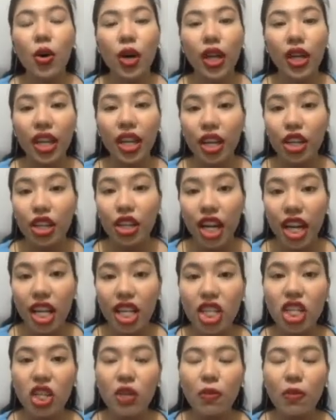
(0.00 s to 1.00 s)
the
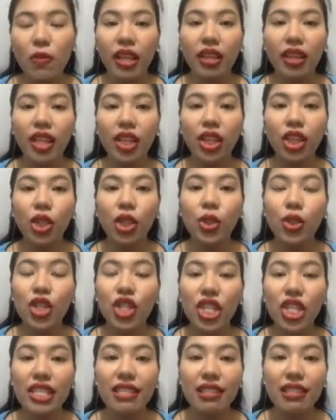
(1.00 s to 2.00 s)
arrangement that you
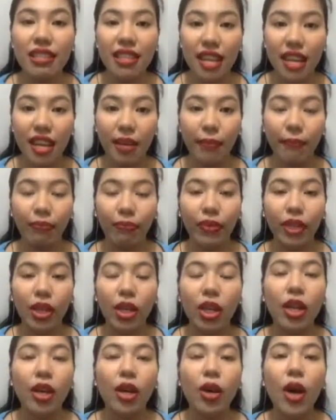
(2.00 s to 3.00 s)
just did
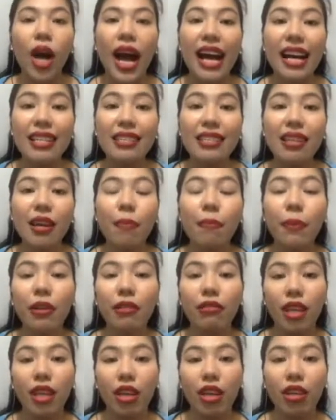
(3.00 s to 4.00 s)
has a
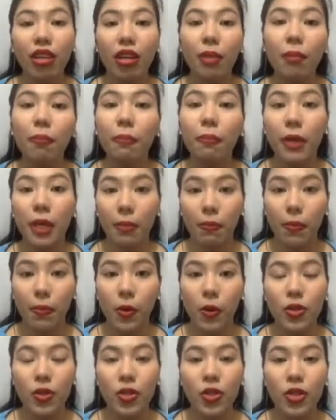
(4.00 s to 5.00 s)
particular
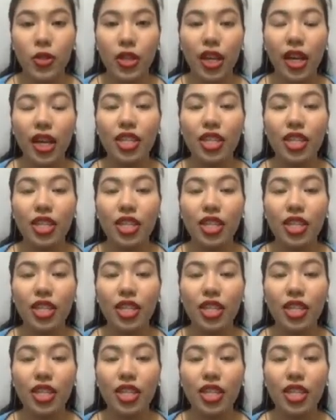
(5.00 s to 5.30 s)
purpose.